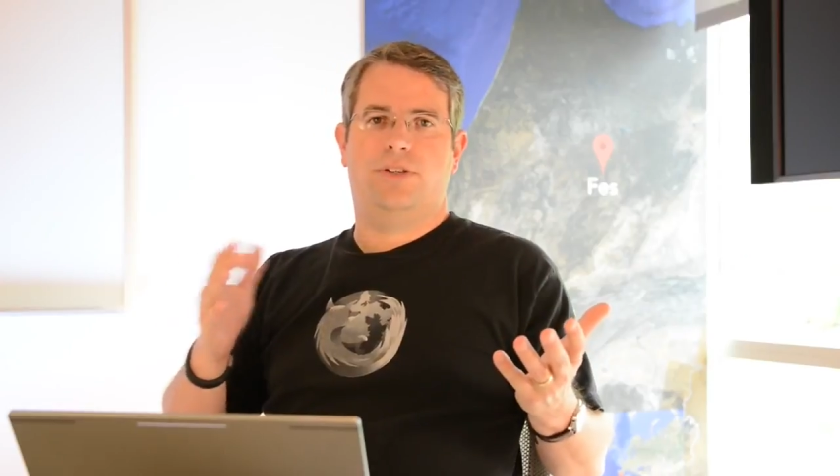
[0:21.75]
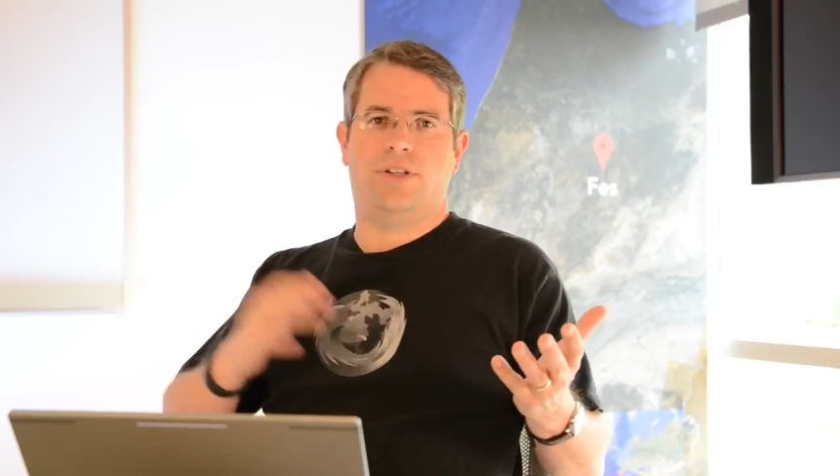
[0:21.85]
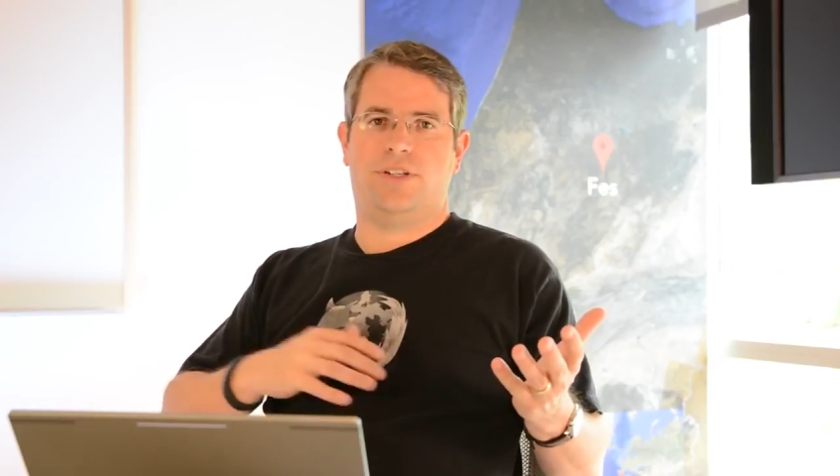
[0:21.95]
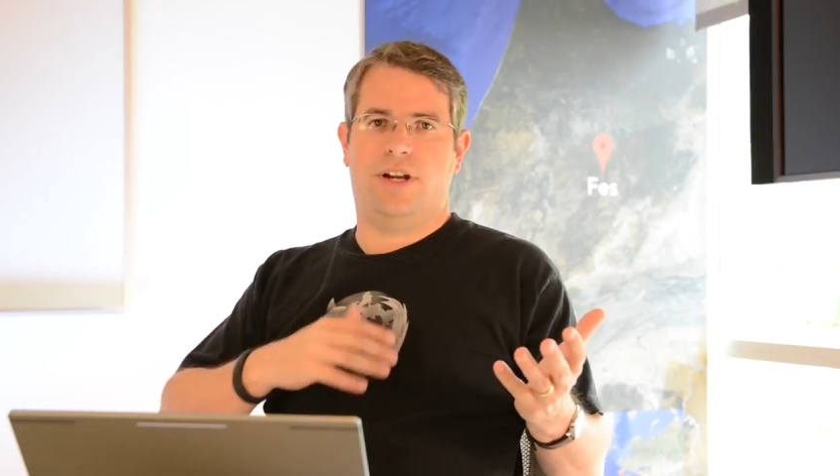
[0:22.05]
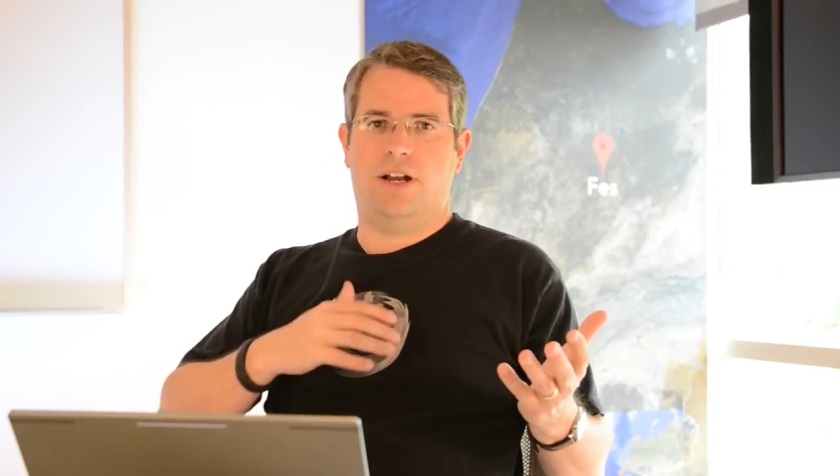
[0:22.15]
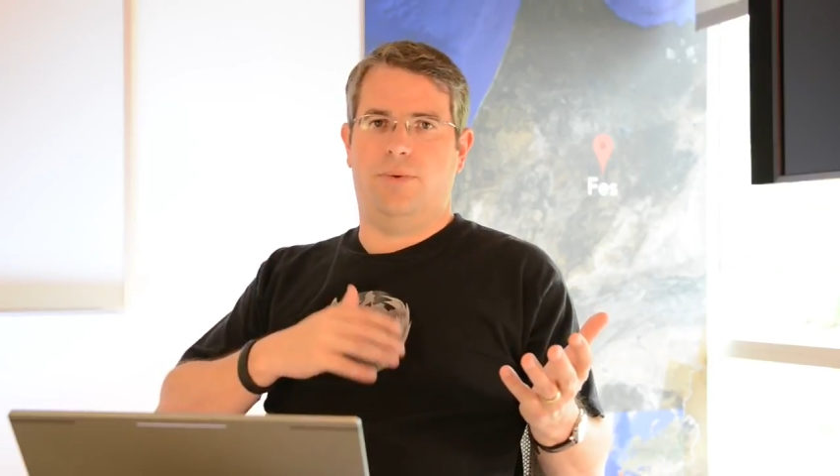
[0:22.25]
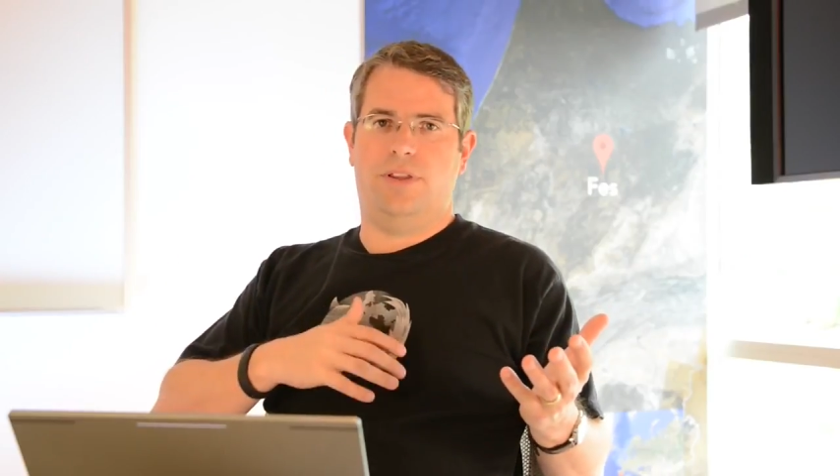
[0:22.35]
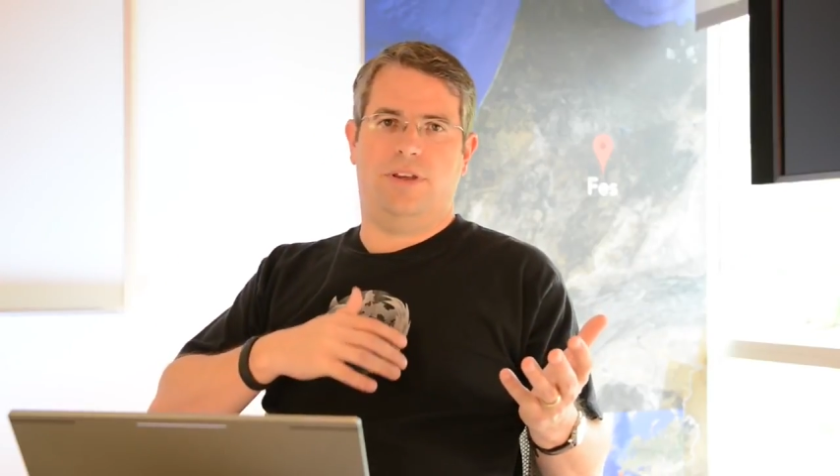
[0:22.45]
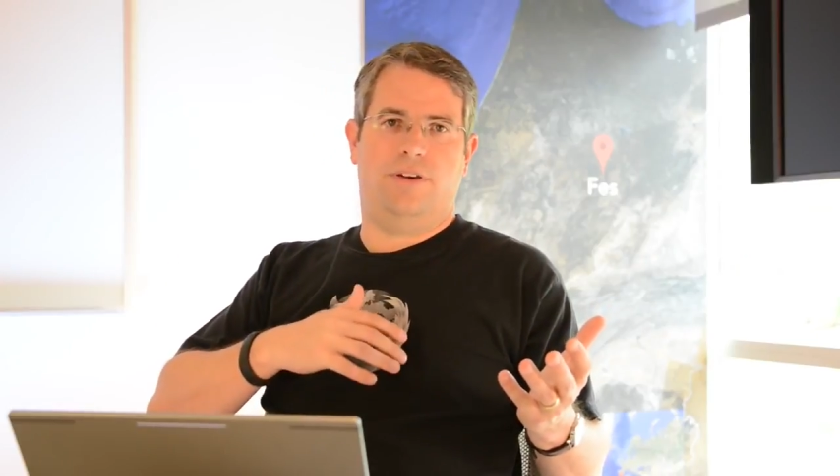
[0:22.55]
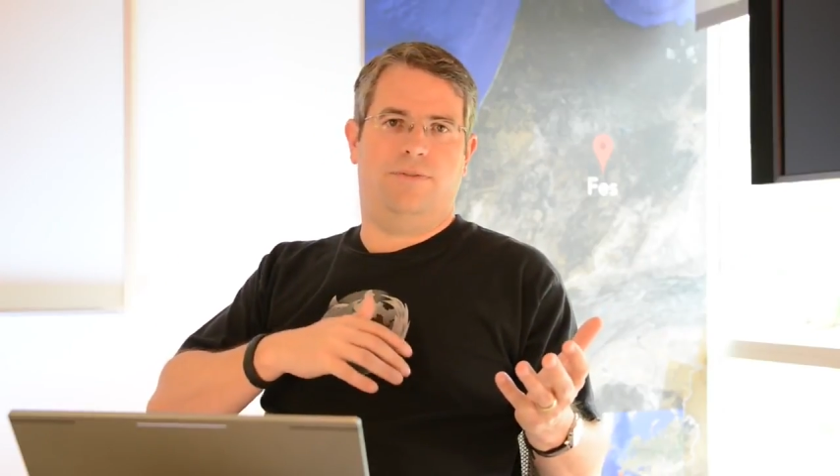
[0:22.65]
You can start out
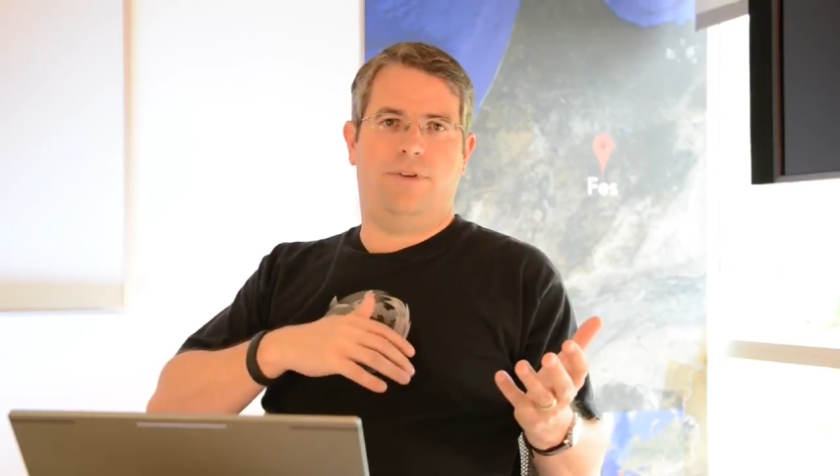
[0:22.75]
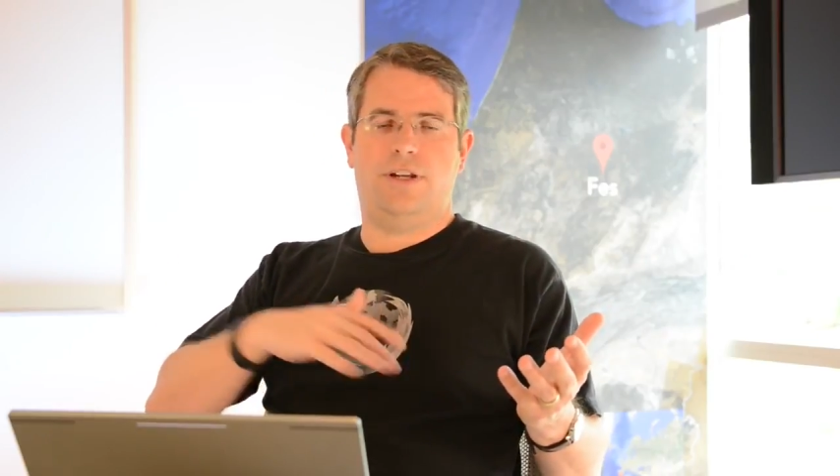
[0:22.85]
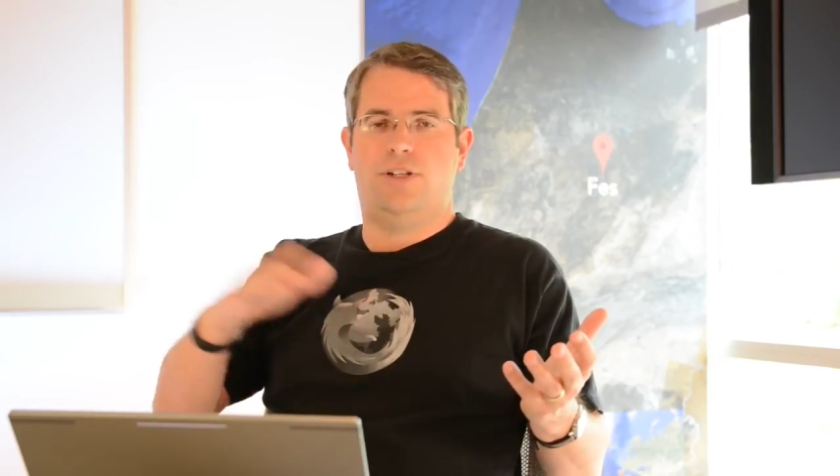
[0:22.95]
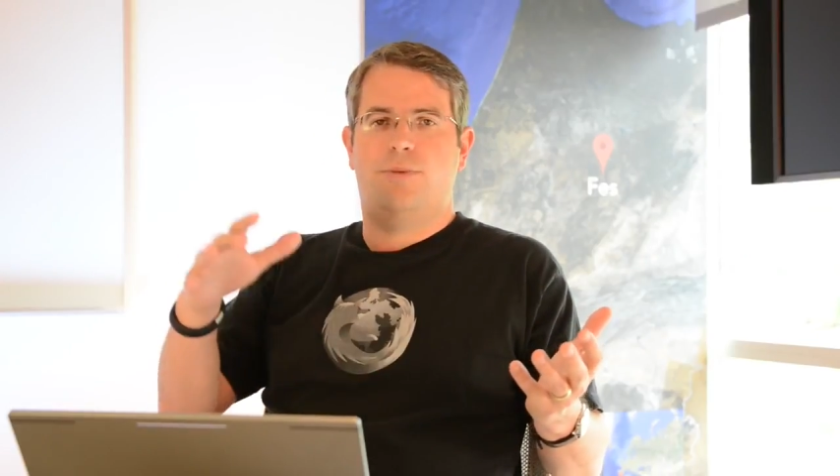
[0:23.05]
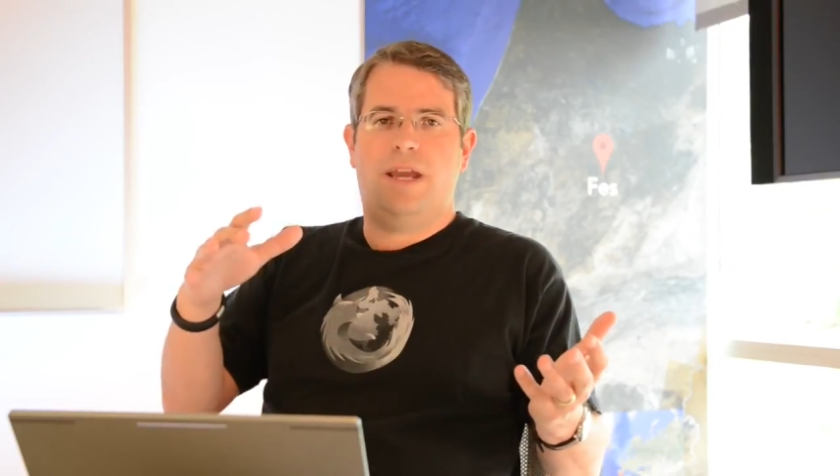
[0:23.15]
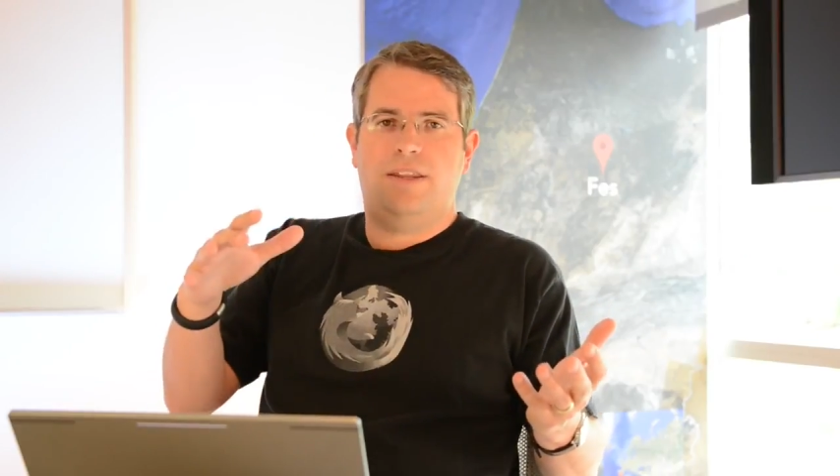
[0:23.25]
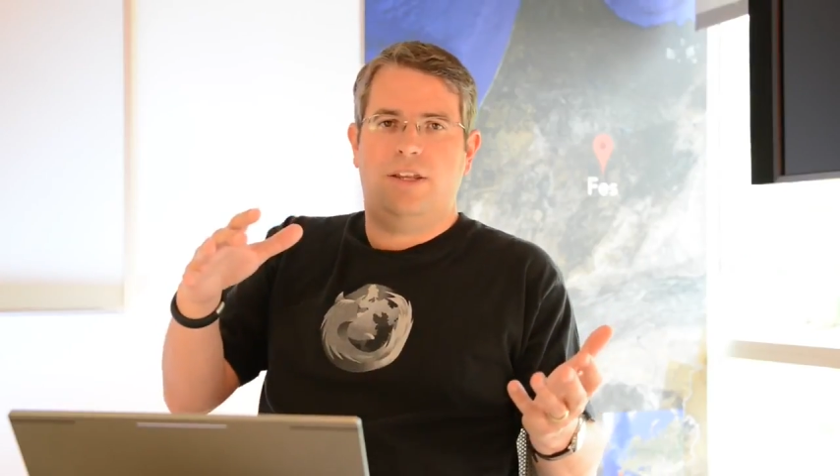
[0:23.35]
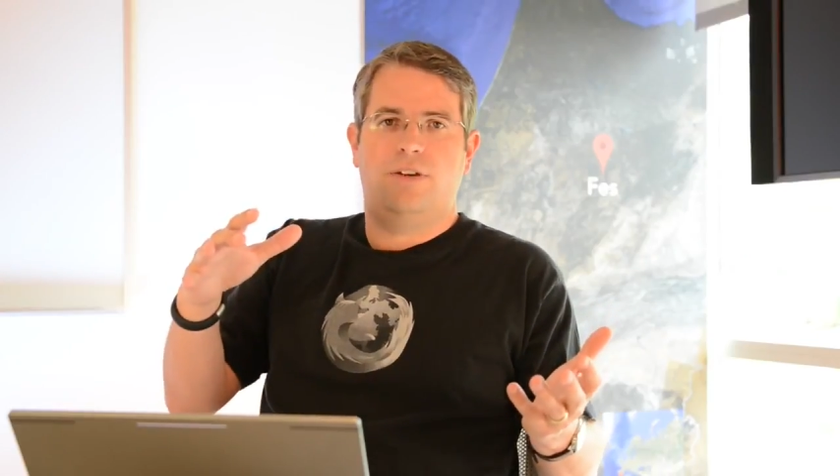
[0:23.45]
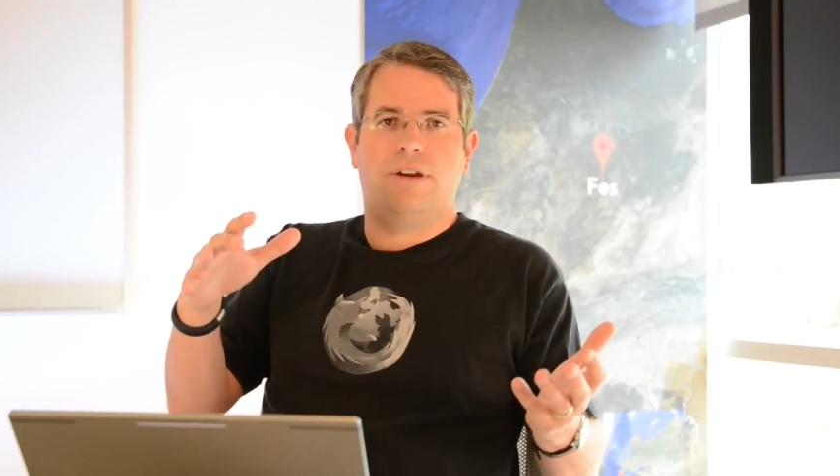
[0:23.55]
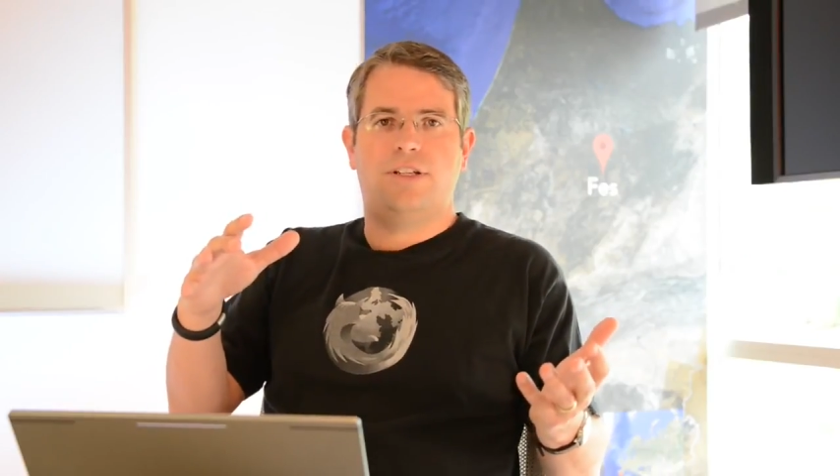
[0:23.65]
with a fresh domain that
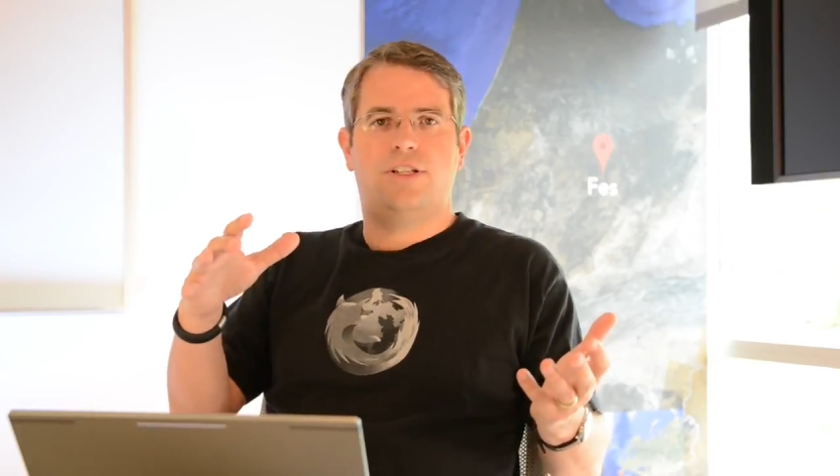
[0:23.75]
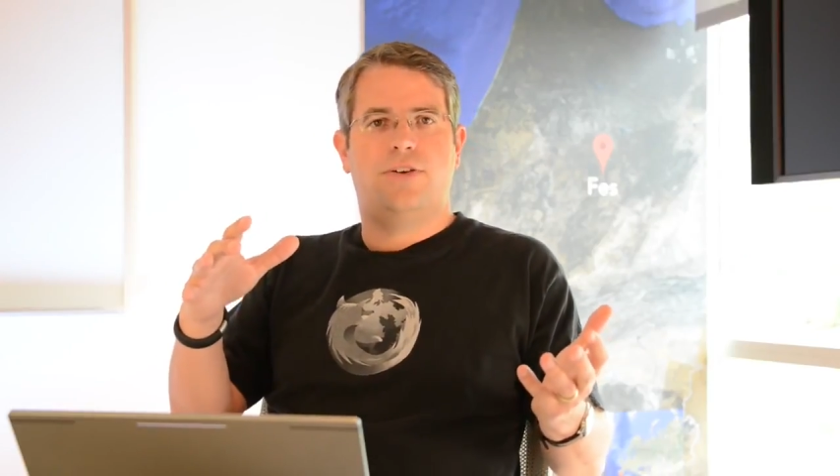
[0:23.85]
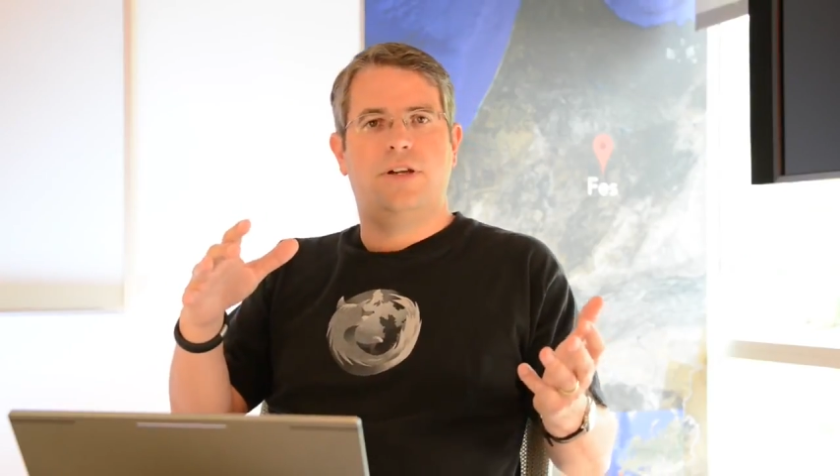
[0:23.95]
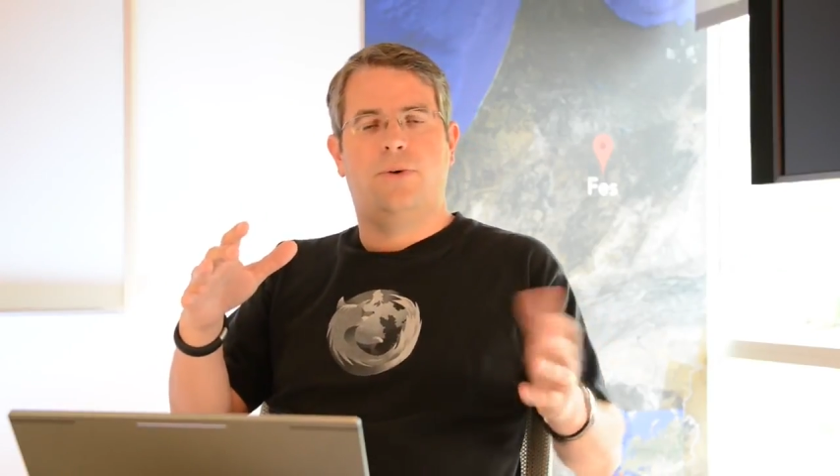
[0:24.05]
you're registering,